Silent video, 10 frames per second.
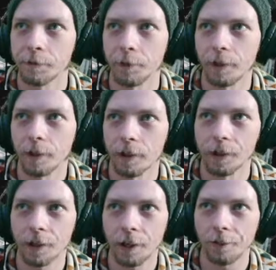but
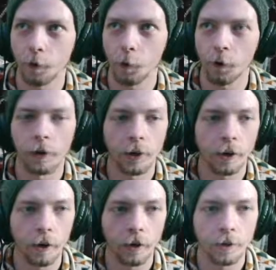it's like
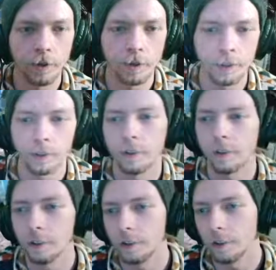$400
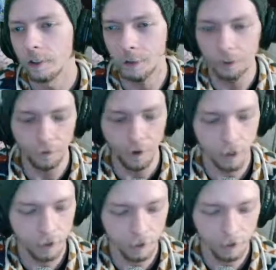if I can find it.